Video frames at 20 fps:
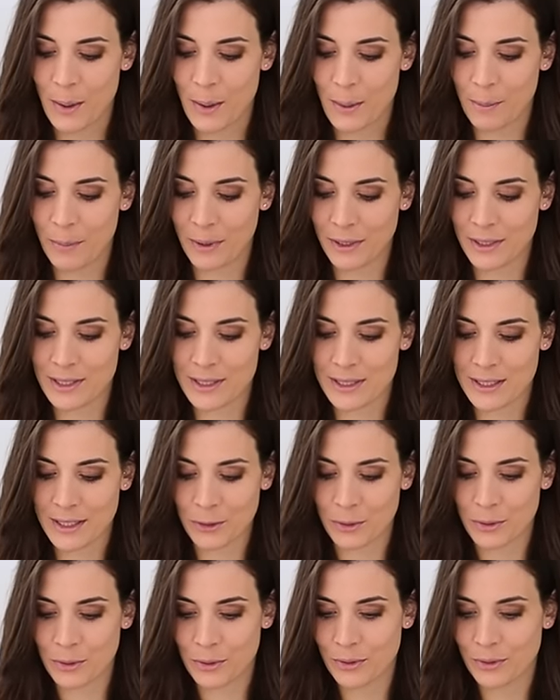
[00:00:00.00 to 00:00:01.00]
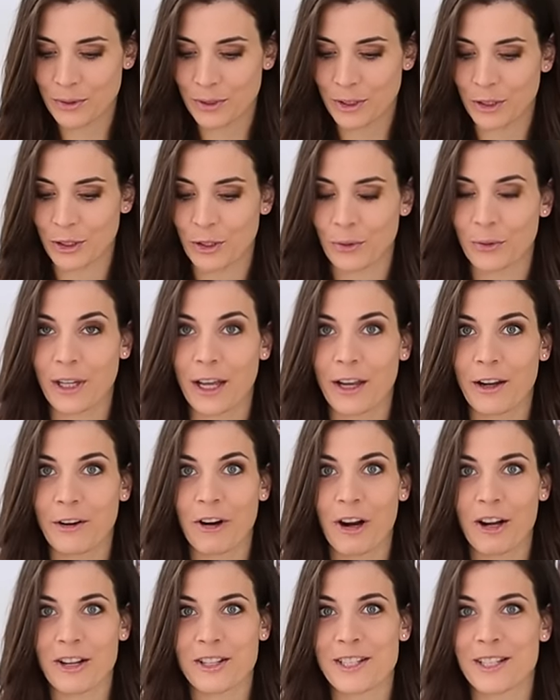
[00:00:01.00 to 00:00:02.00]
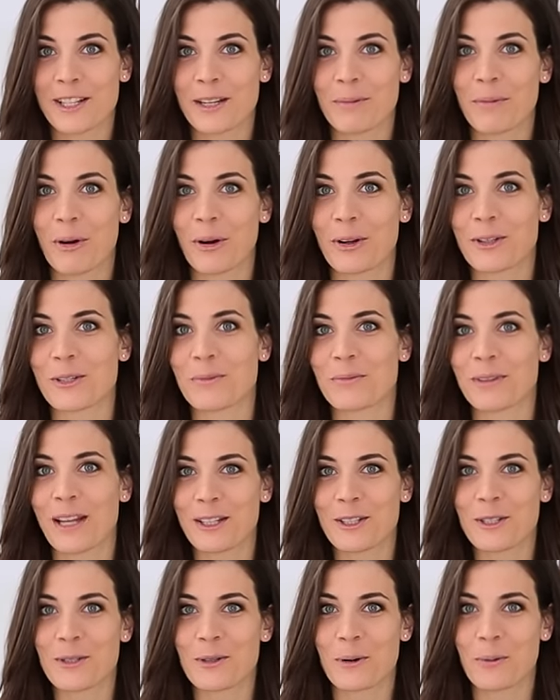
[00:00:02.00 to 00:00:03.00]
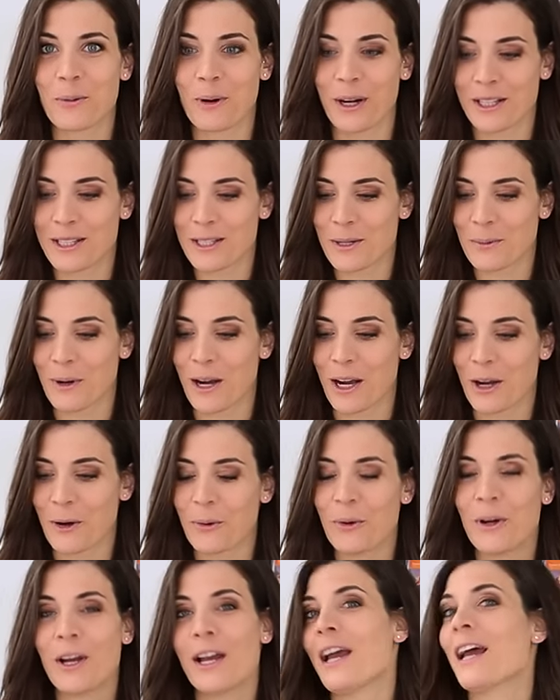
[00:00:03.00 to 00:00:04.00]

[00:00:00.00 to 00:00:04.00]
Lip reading: But still, you know, that grass at the bottom, that took quite a while.